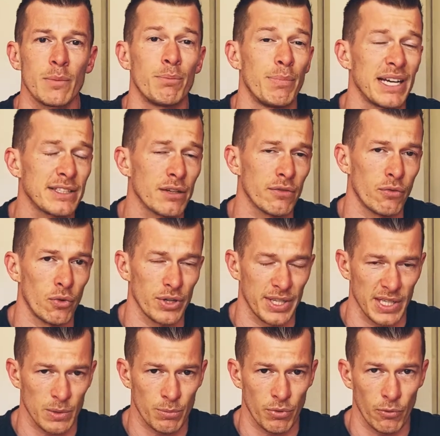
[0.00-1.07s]
better 4 days
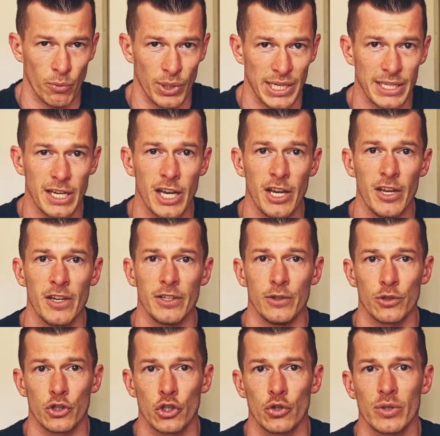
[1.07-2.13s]
per week, you
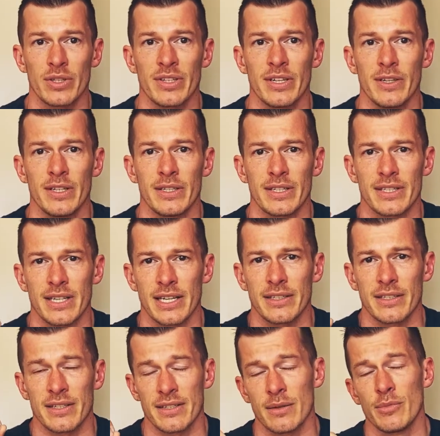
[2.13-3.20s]
should set a
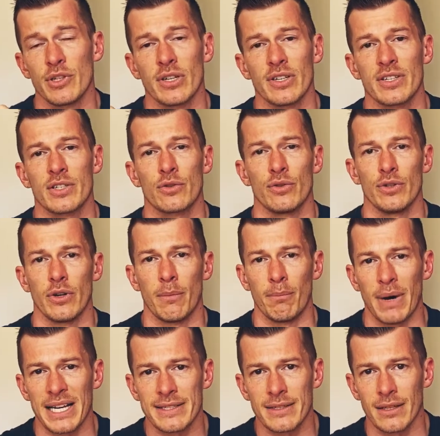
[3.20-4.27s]
stimulus to your
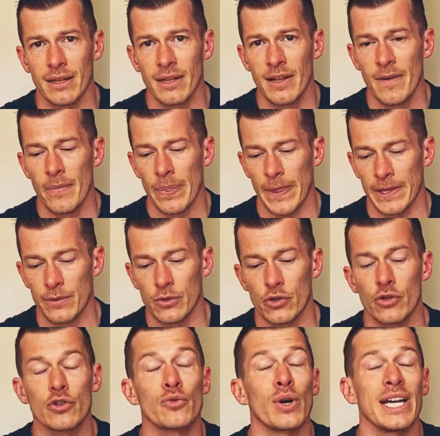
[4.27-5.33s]
muscle and you should
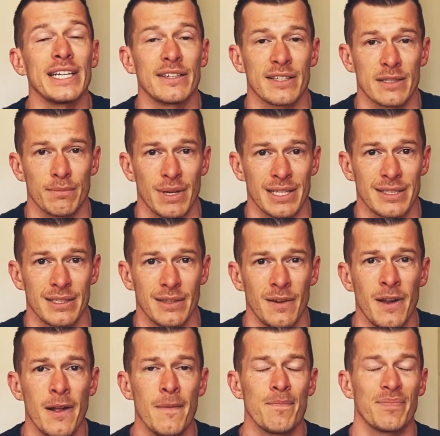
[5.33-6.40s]
train this muscle.
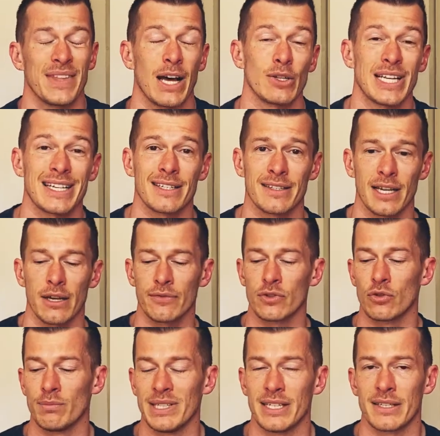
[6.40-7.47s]
Now, does it have to
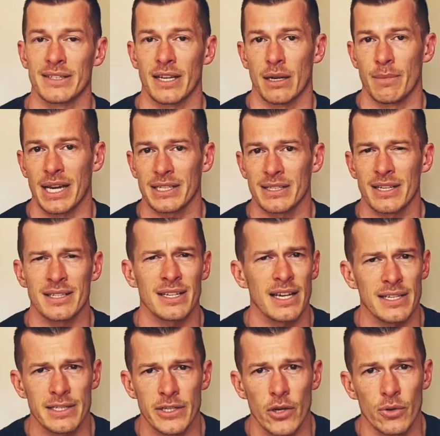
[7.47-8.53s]
be the same exercise?
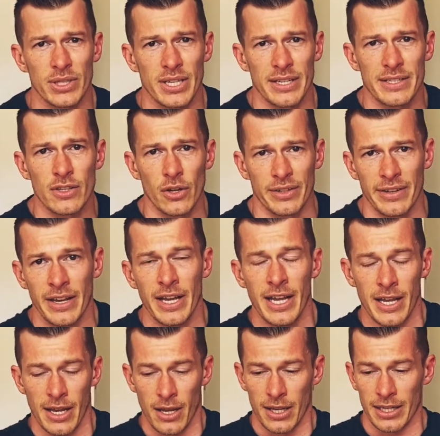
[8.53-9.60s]
No, it does not.
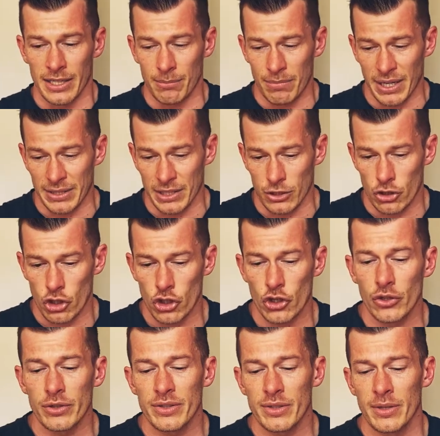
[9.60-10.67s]
But it
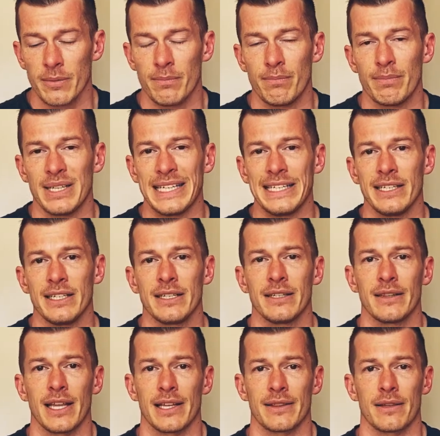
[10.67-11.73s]
should be
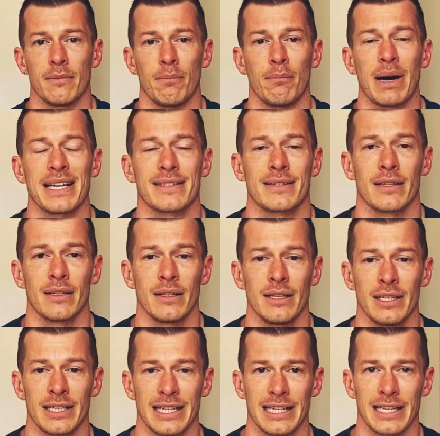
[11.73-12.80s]
that the muscle
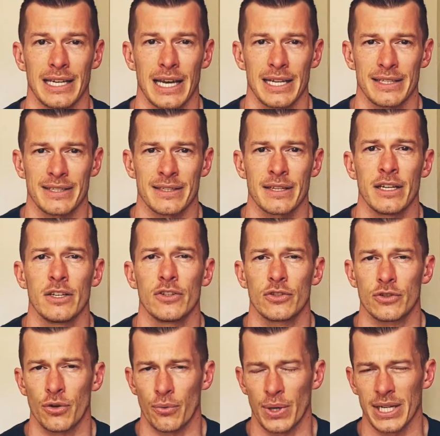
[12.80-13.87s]
gets
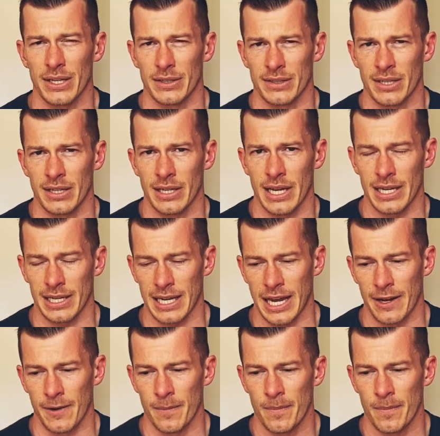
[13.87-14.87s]
triggered again.